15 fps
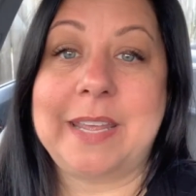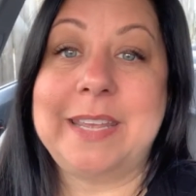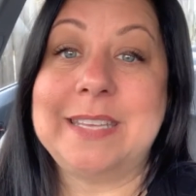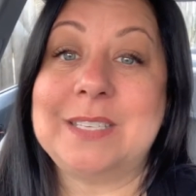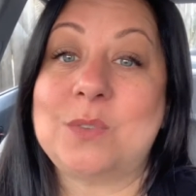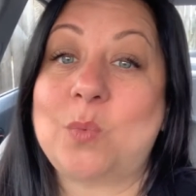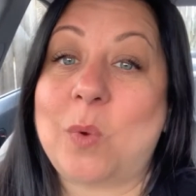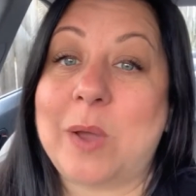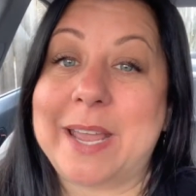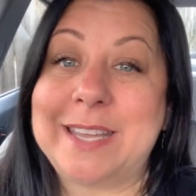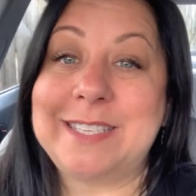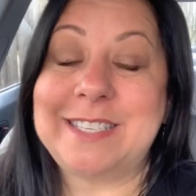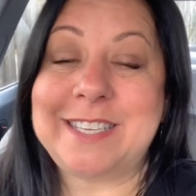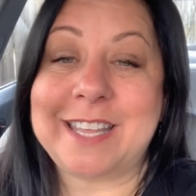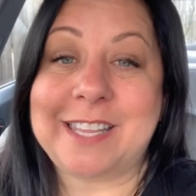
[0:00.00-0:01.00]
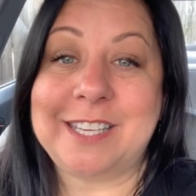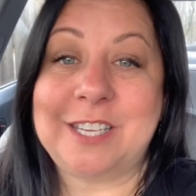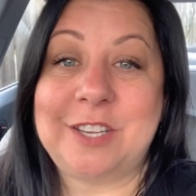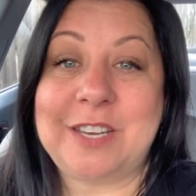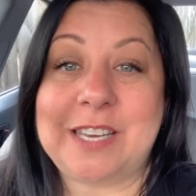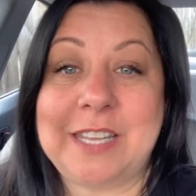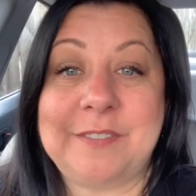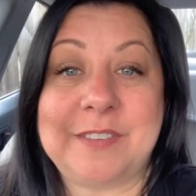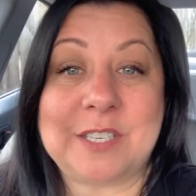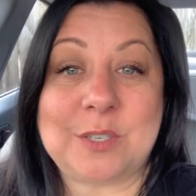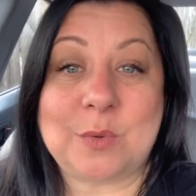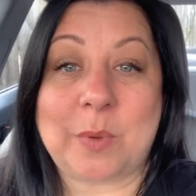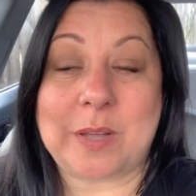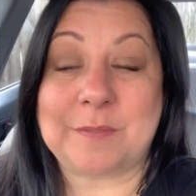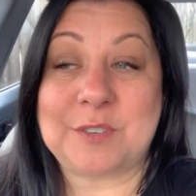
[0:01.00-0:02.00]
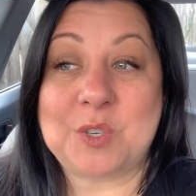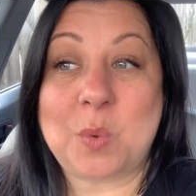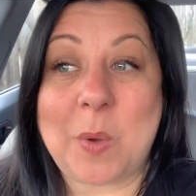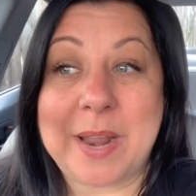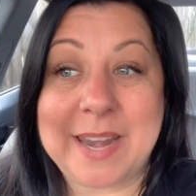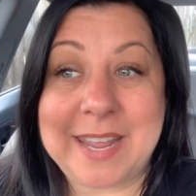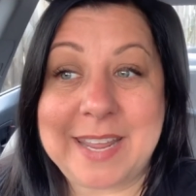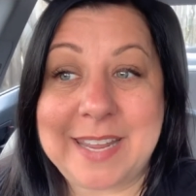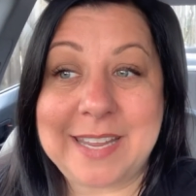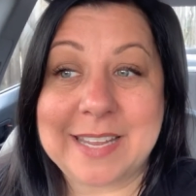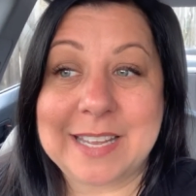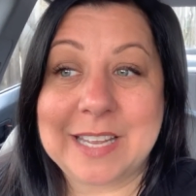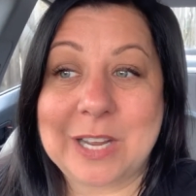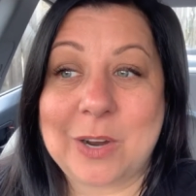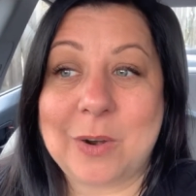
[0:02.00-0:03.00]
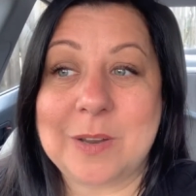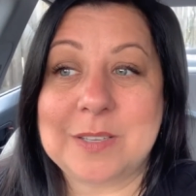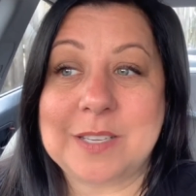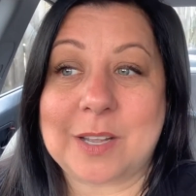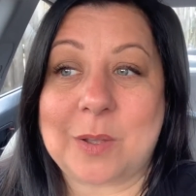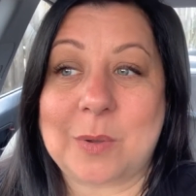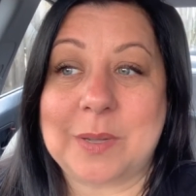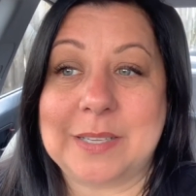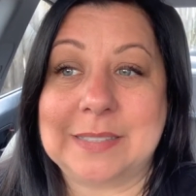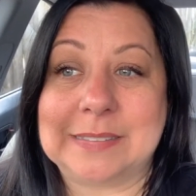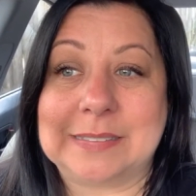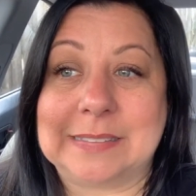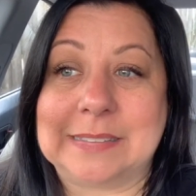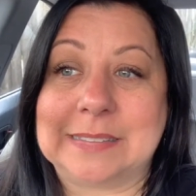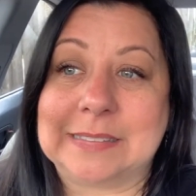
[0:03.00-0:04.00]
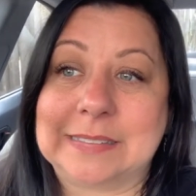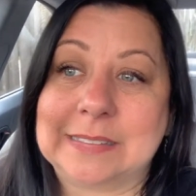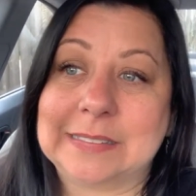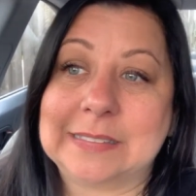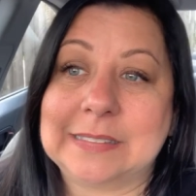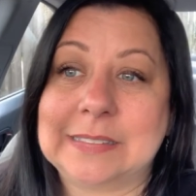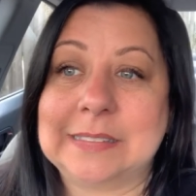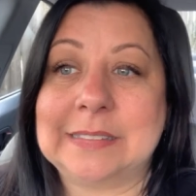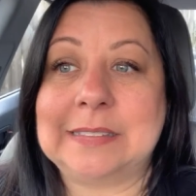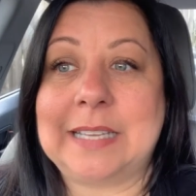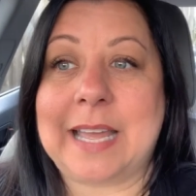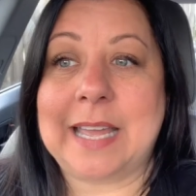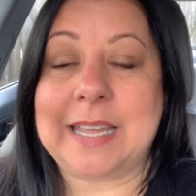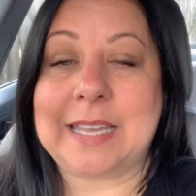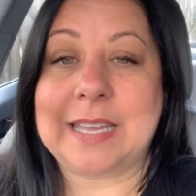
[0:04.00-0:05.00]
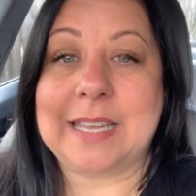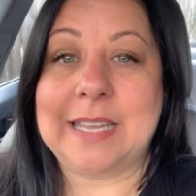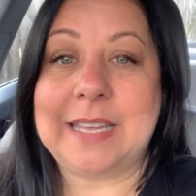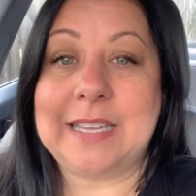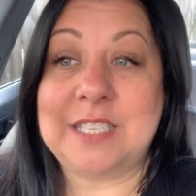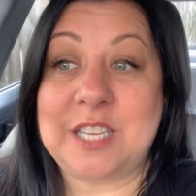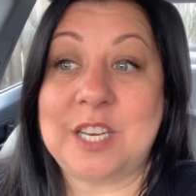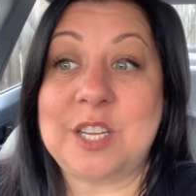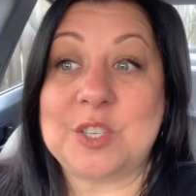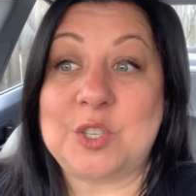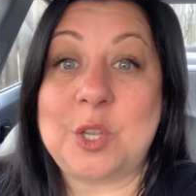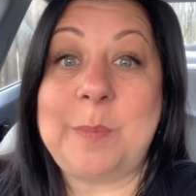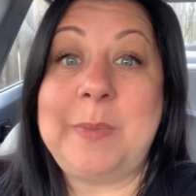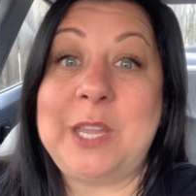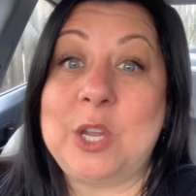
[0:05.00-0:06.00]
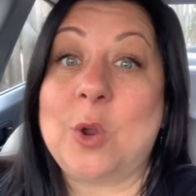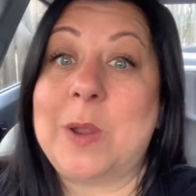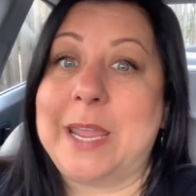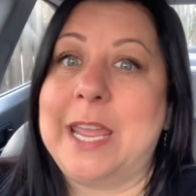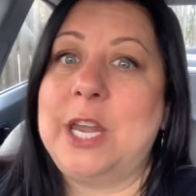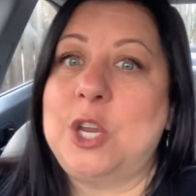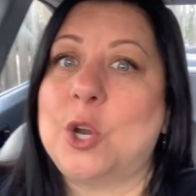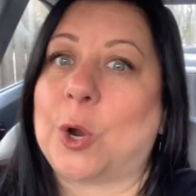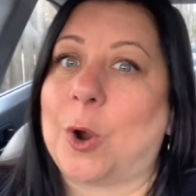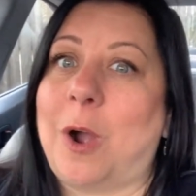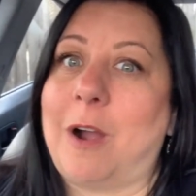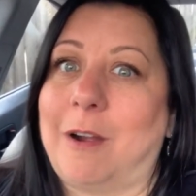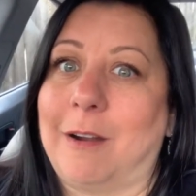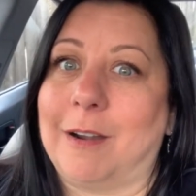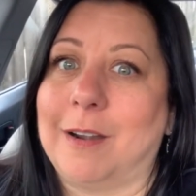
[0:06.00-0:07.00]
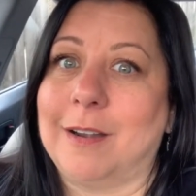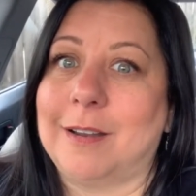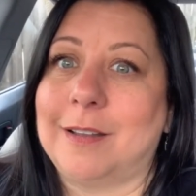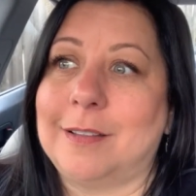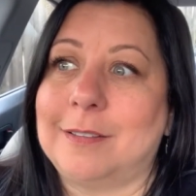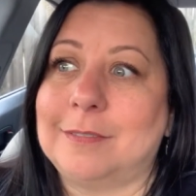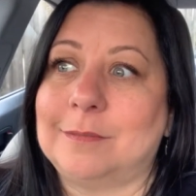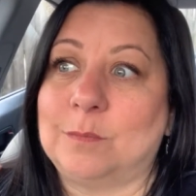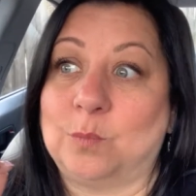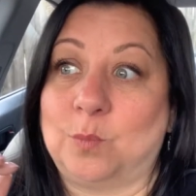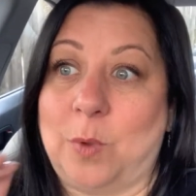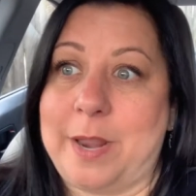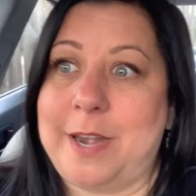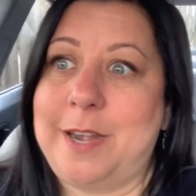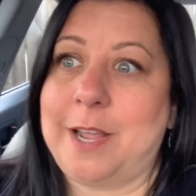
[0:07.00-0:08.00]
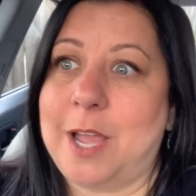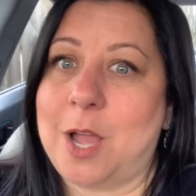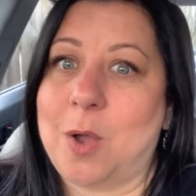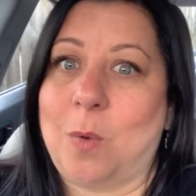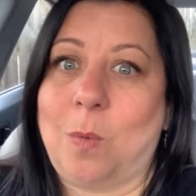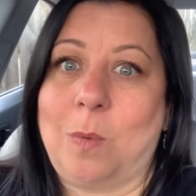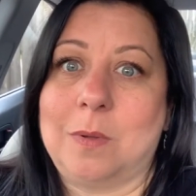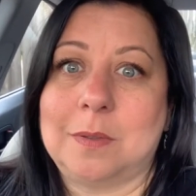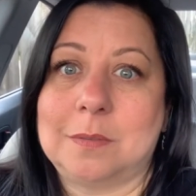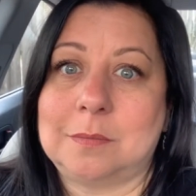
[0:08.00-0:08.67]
Is Waze telling you to leave at 12:20, or is it going like, is it assuming you're in your car ready to go?